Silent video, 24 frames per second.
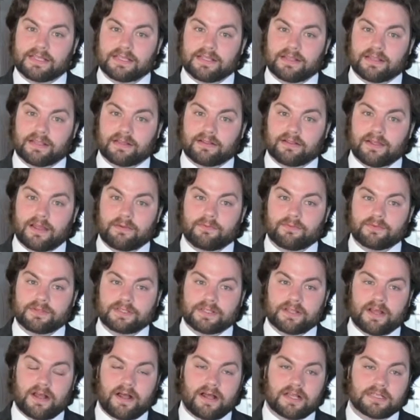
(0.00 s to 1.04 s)
the claimant was
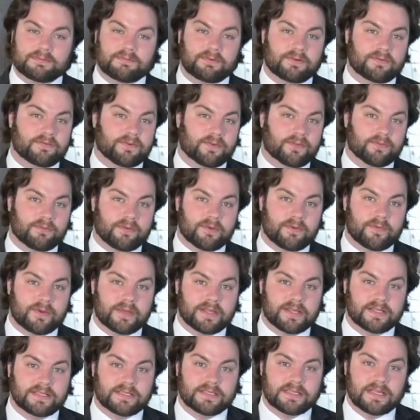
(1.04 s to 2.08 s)
in the hospital for 3
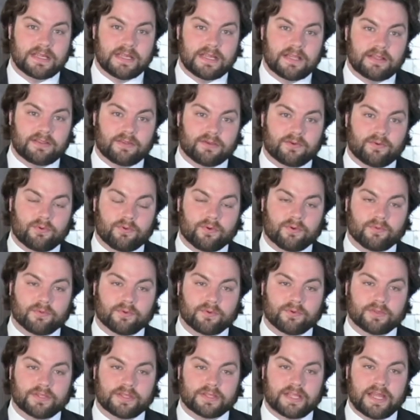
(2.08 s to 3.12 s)
weeks, the court
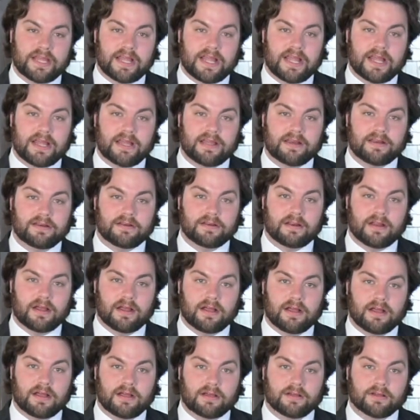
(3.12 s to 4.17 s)
ruled that they had
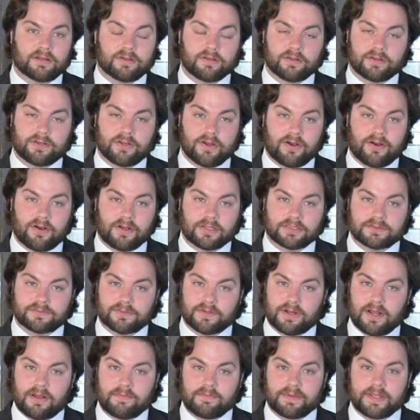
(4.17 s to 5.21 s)
good cause
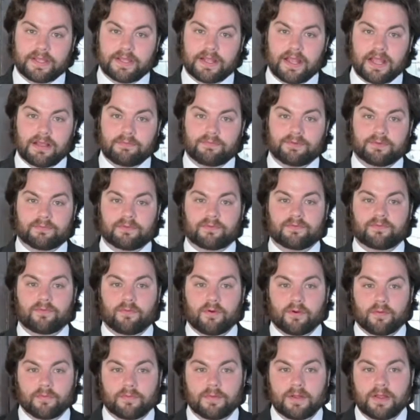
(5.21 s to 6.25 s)
for not being able to
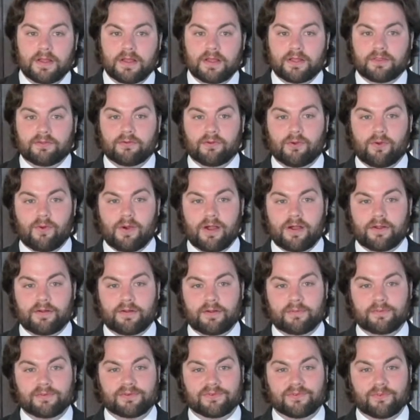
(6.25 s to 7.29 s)
perform the required
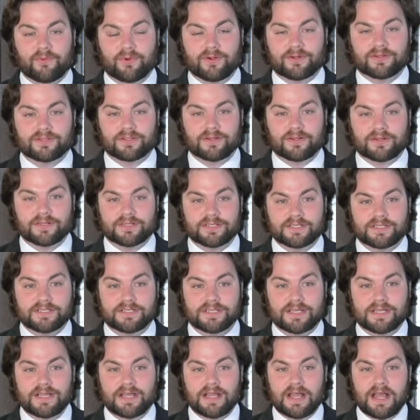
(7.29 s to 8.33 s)
number of work searches.
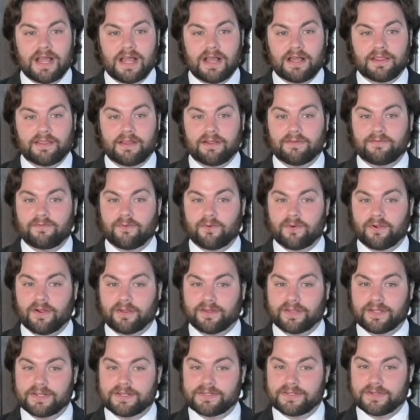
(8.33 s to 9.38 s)
Therefore,
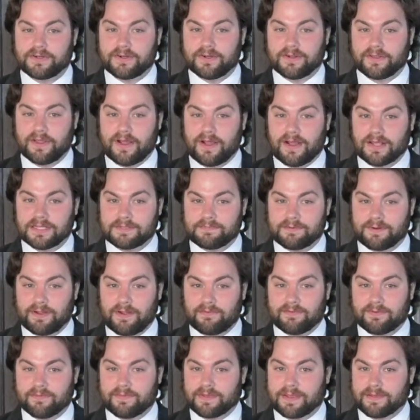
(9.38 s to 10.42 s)
unless you're in the hospital
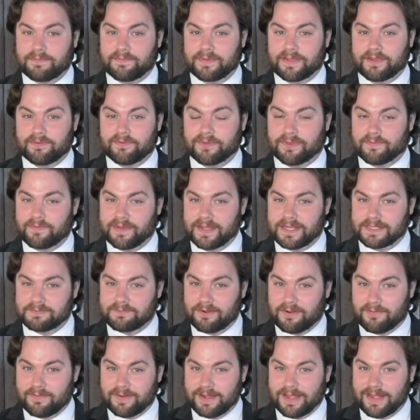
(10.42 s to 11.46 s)
after being beaten with a
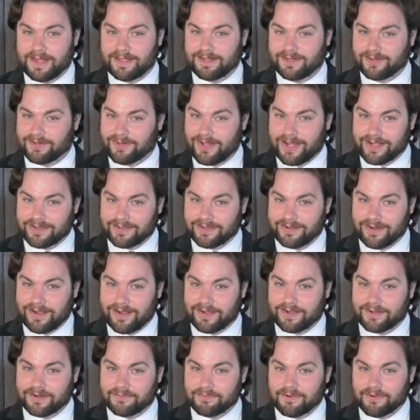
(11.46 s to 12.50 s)
baseball bat, you're likely
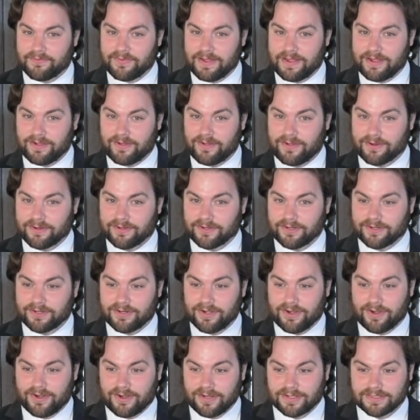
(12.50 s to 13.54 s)
not going to prevail on good
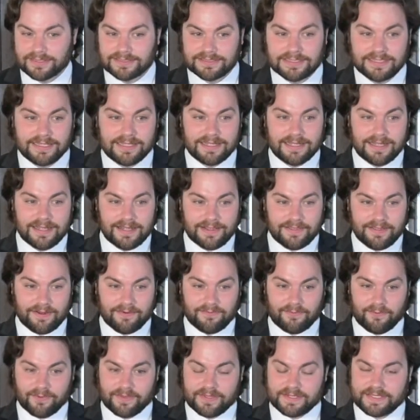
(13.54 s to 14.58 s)
cause.
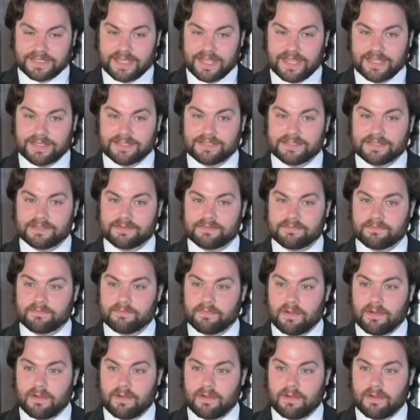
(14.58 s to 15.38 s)
Therefore, this case is